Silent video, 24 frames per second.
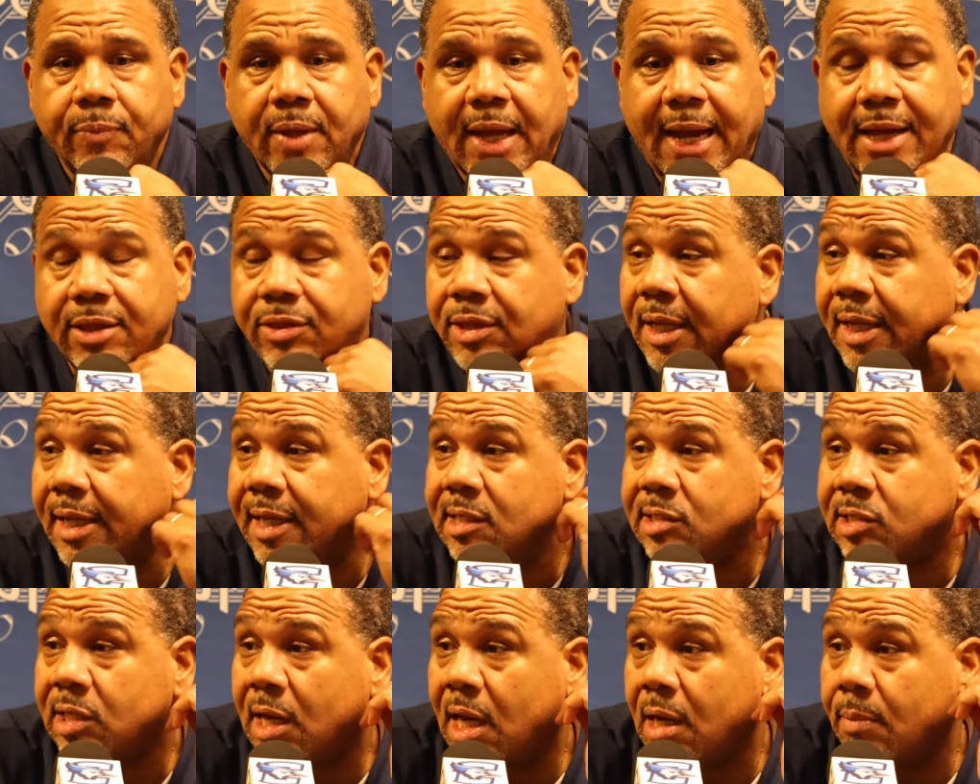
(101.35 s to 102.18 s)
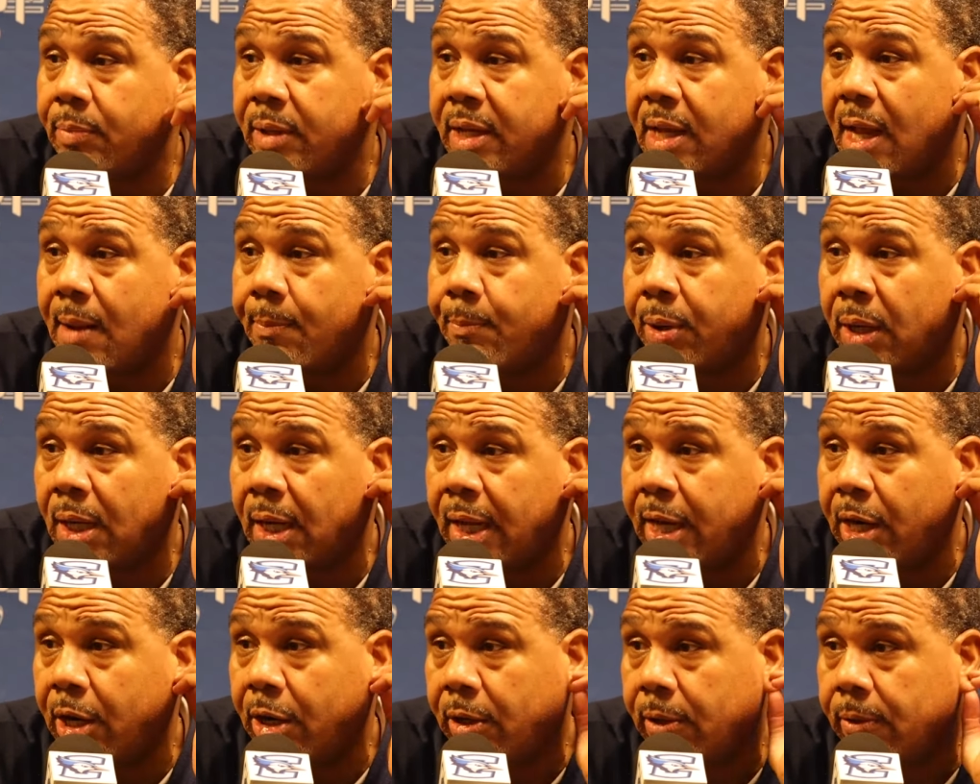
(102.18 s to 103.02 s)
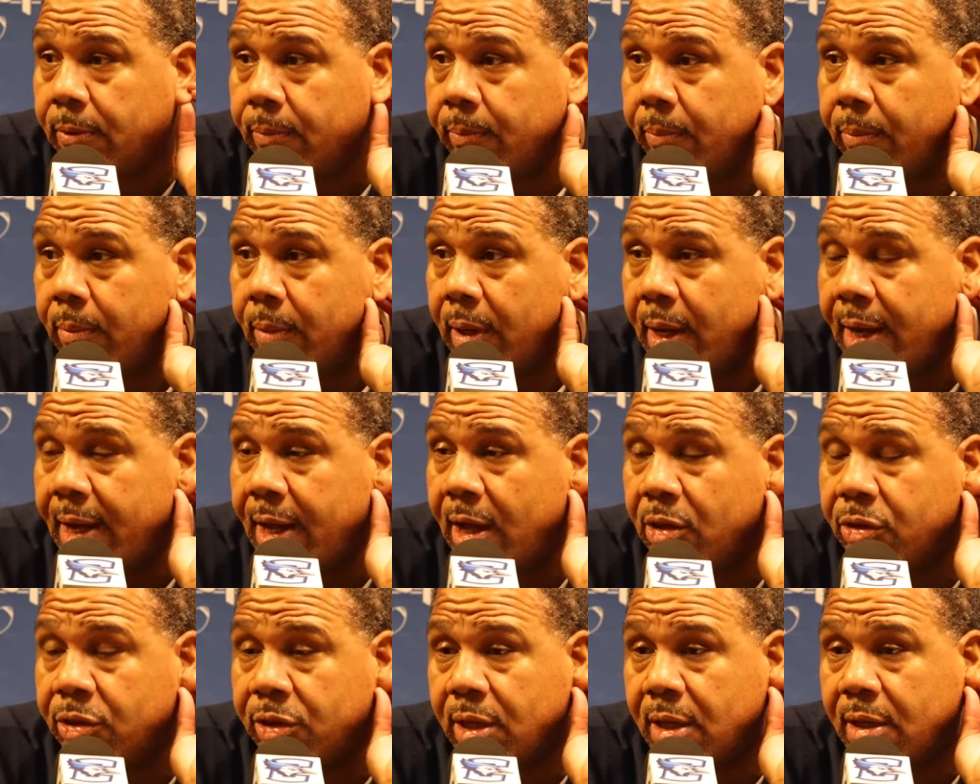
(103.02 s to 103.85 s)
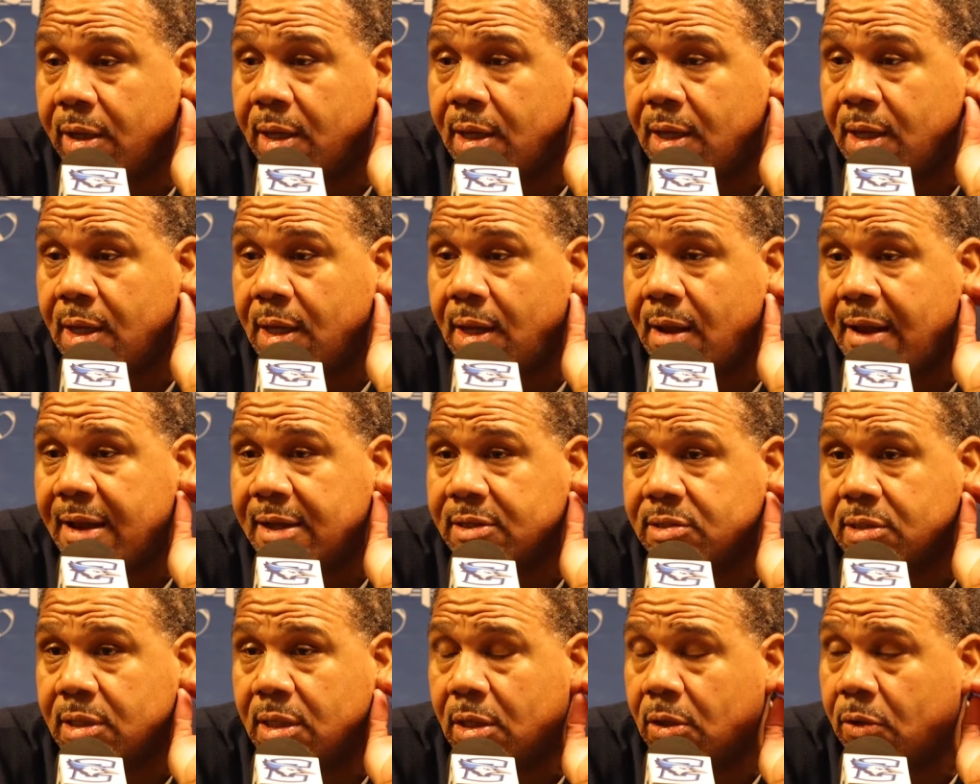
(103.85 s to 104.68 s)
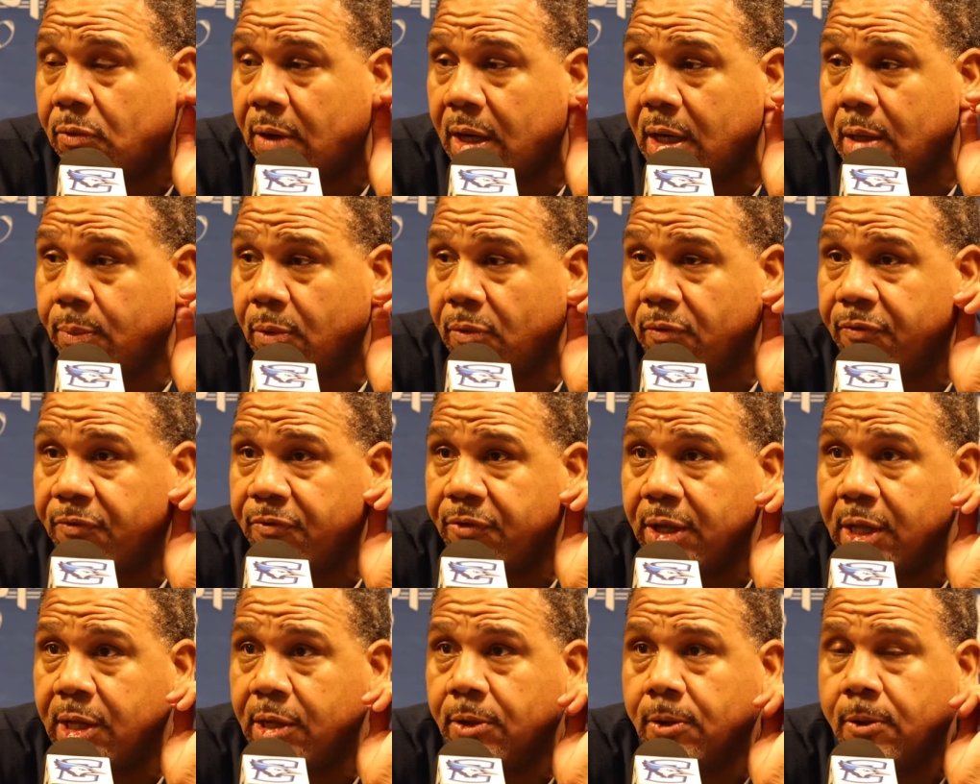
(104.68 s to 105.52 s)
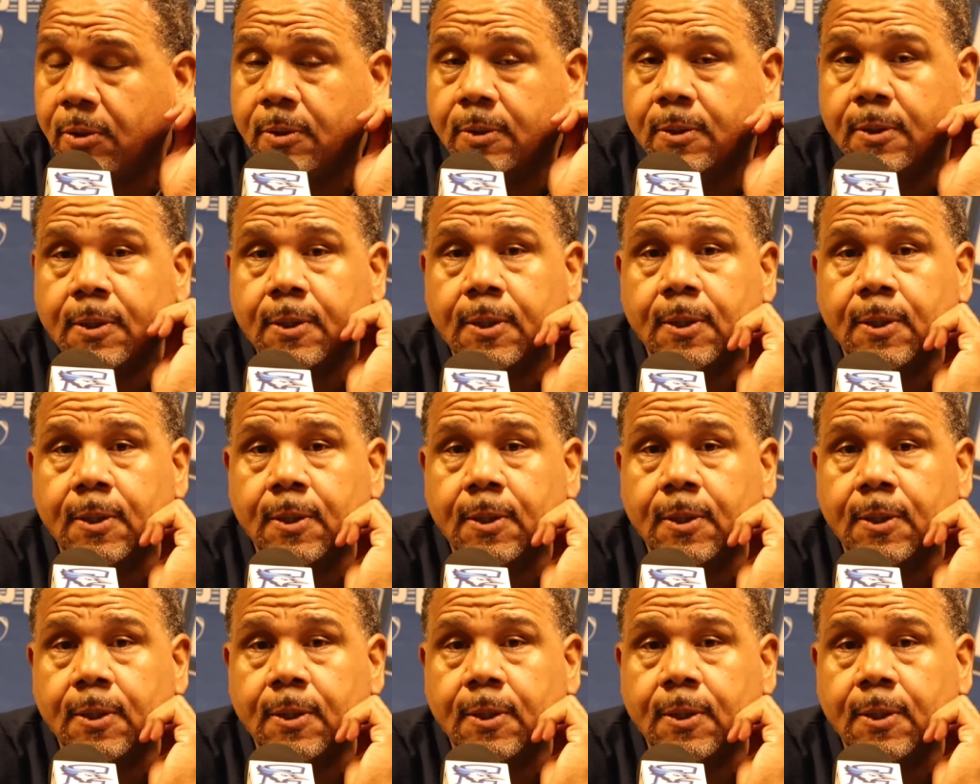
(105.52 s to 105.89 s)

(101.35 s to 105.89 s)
I think he's an NBA player. I think he has an incredible feel.